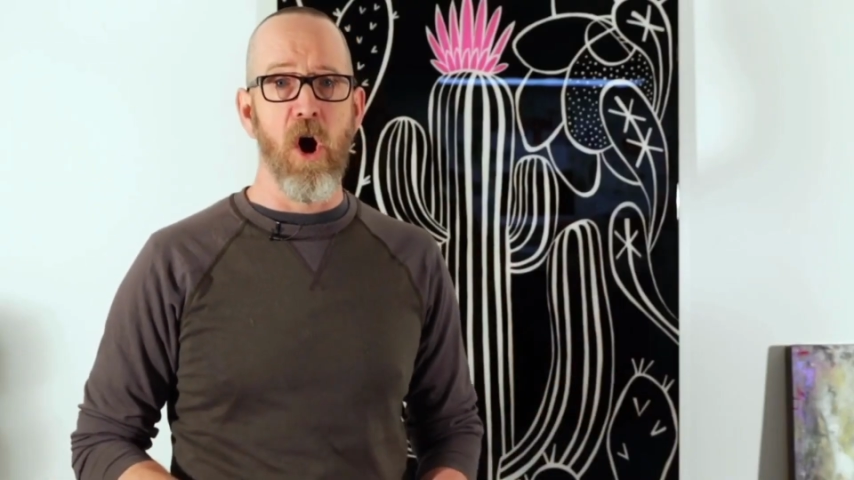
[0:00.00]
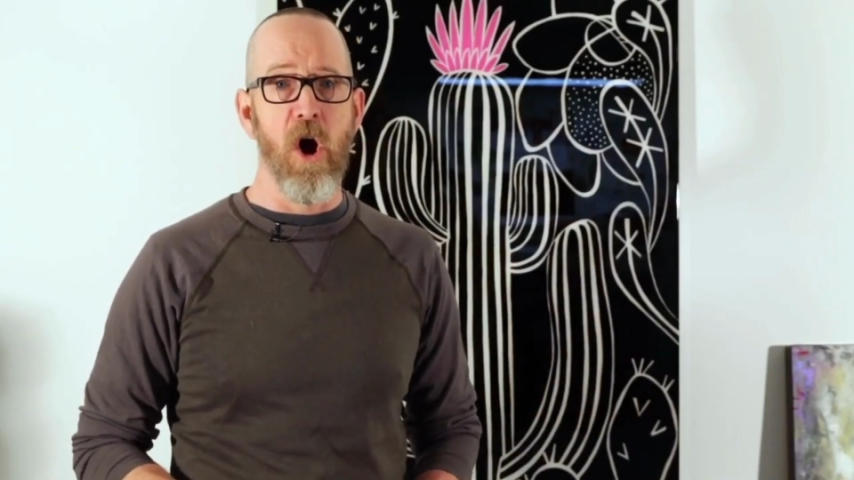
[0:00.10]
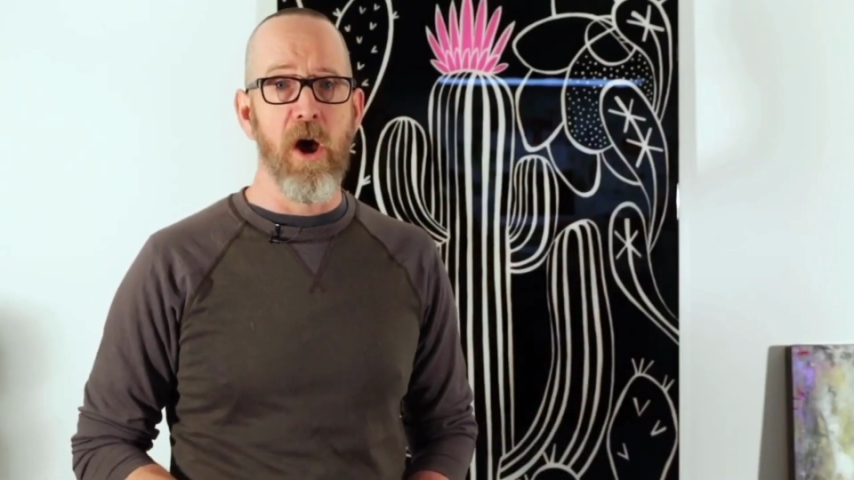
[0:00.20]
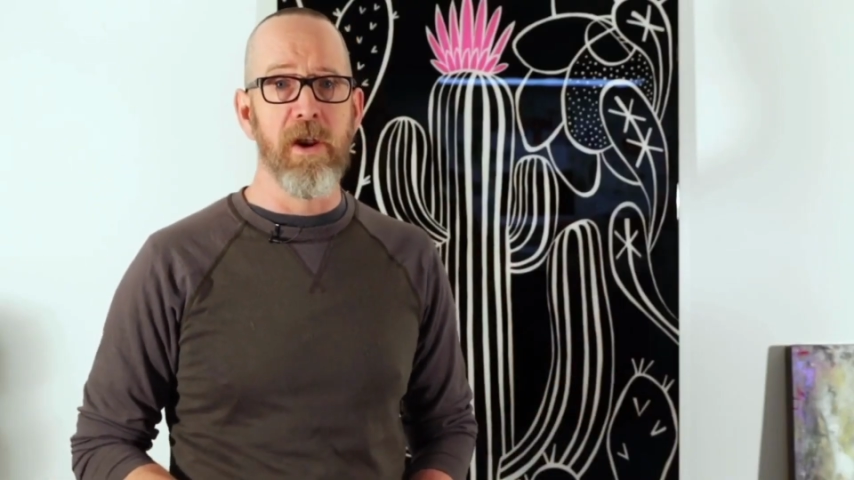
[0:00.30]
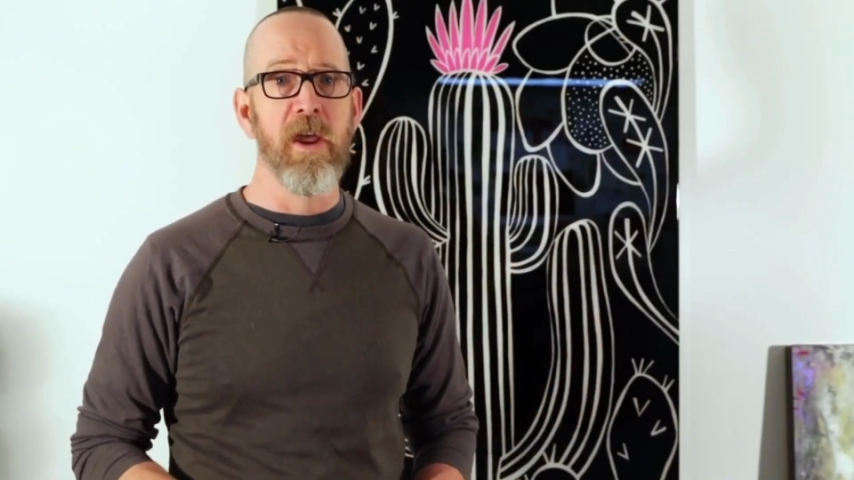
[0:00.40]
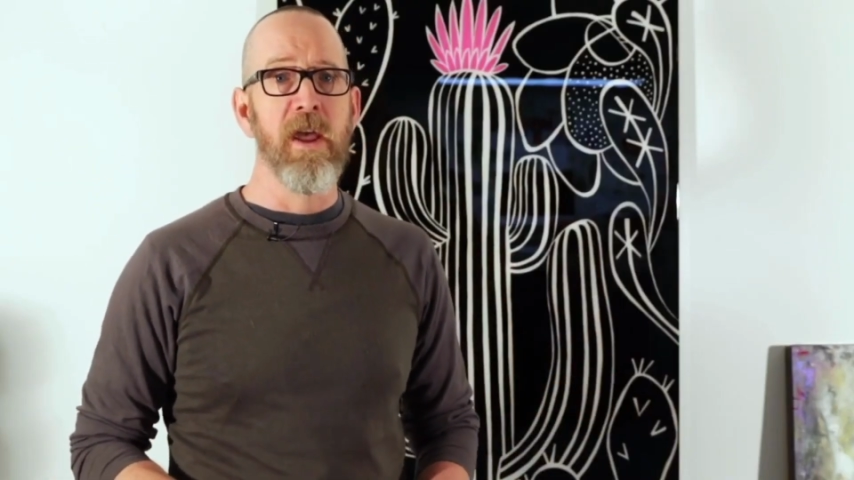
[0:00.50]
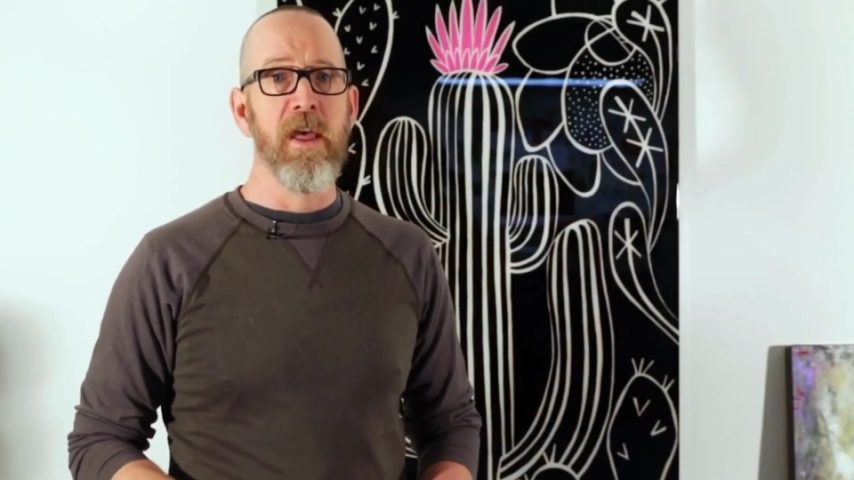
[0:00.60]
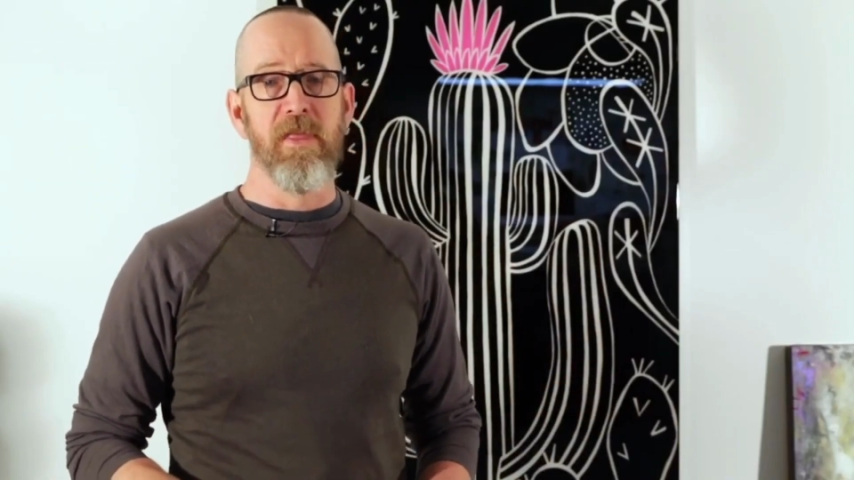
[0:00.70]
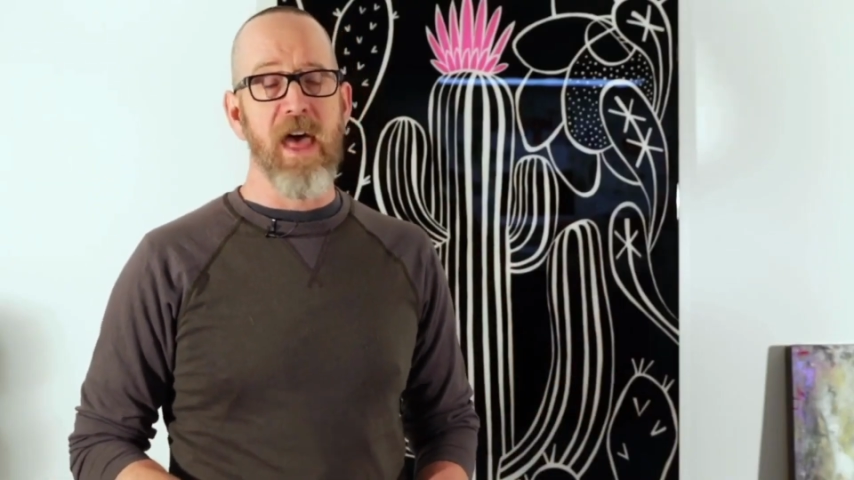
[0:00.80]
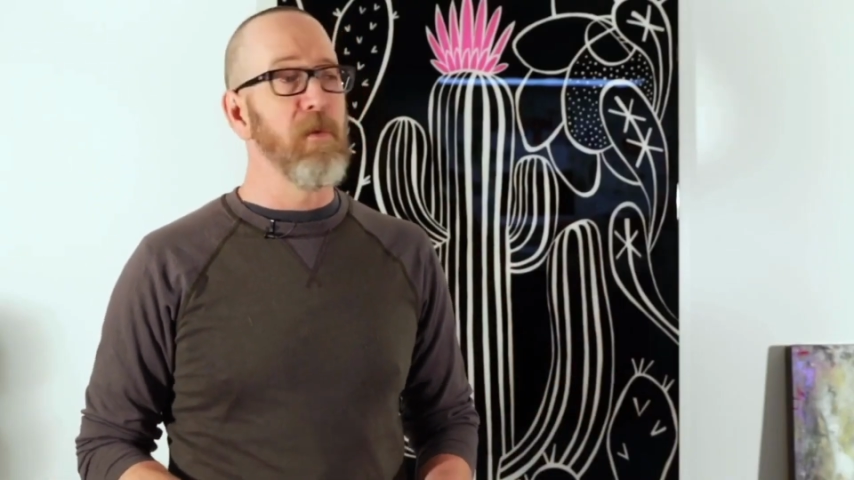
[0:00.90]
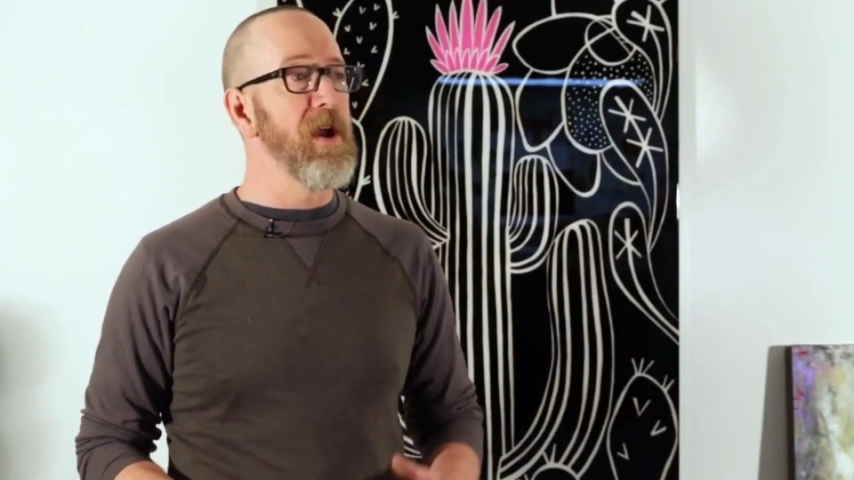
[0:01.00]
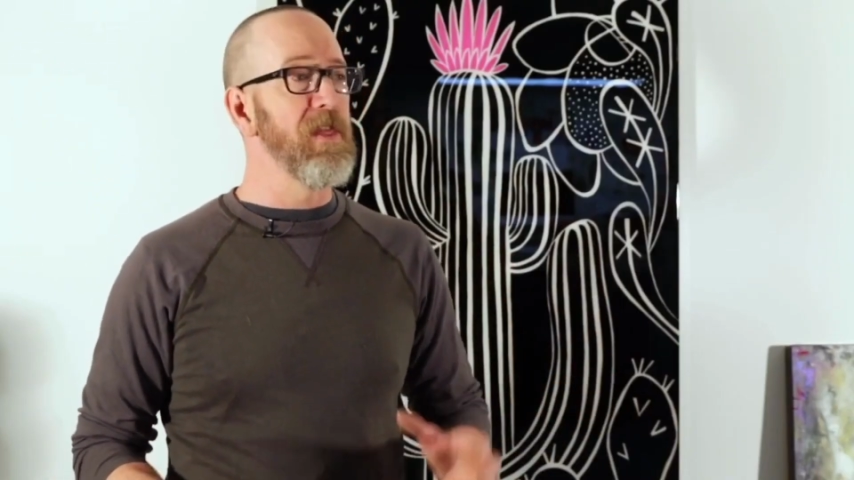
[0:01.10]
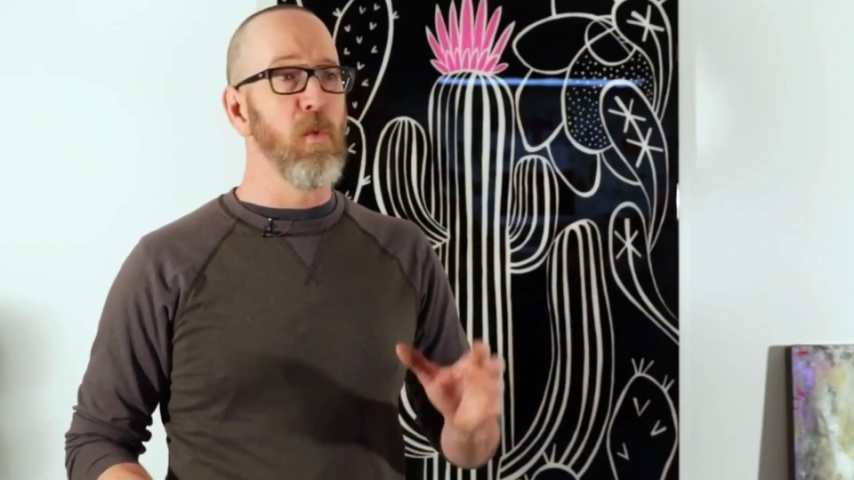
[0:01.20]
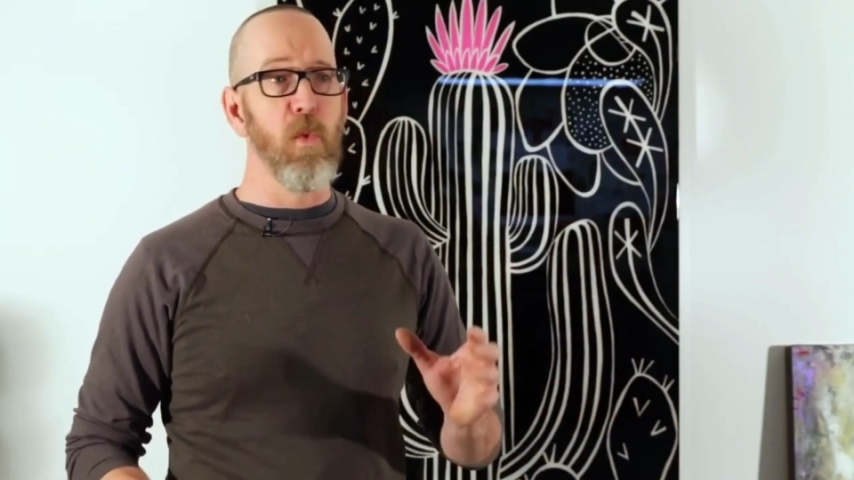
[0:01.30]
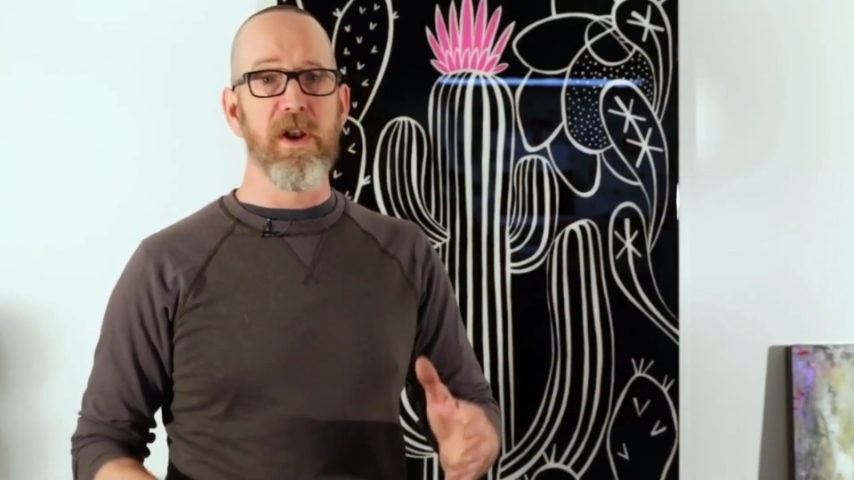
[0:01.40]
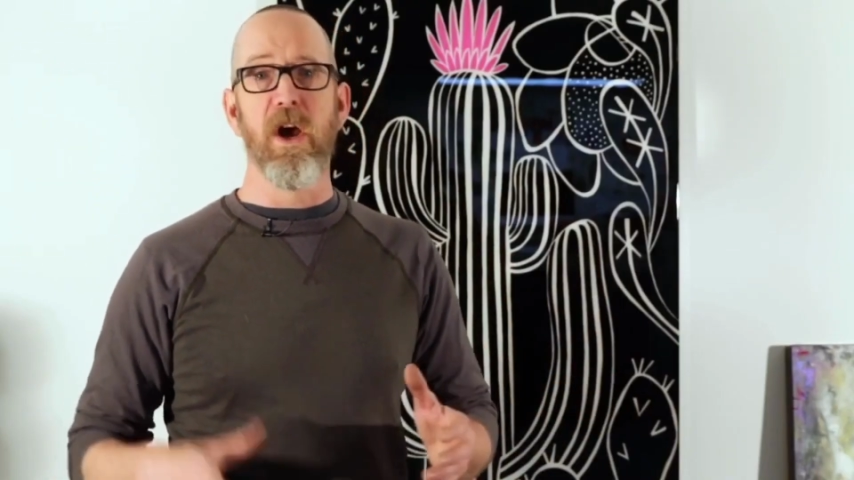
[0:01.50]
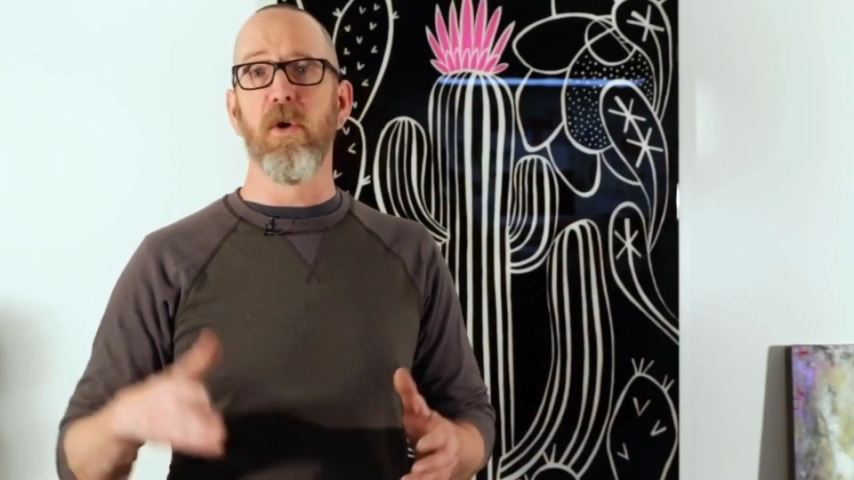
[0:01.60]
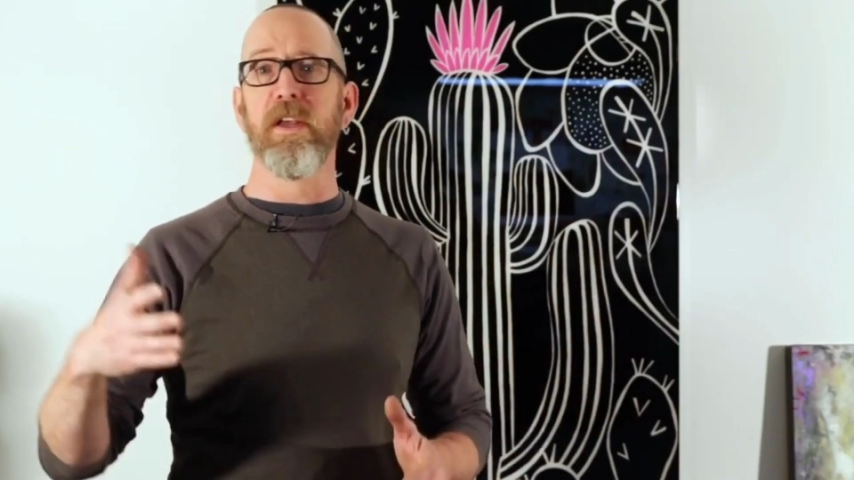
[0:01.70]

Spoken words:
on. That way the window